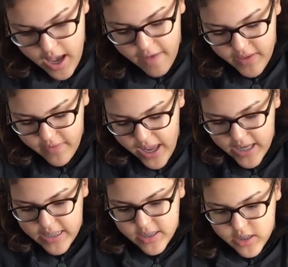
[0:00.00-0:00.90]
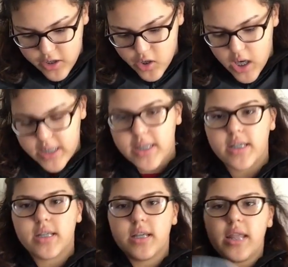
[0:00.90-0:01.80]
And then that is the
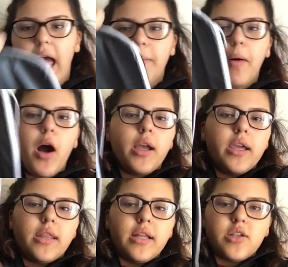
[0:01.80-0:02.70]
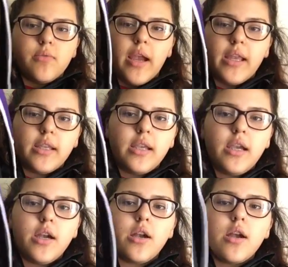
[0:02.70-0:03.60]
rest, that pocket that's right
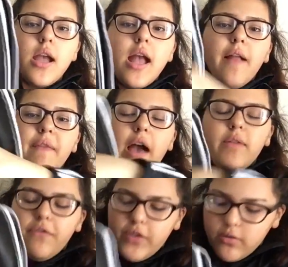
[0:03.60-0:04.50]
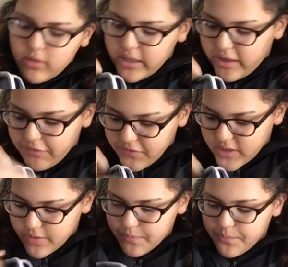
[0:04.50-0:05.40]
here. Now if you
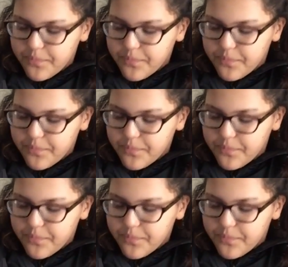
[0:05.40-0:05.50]
lift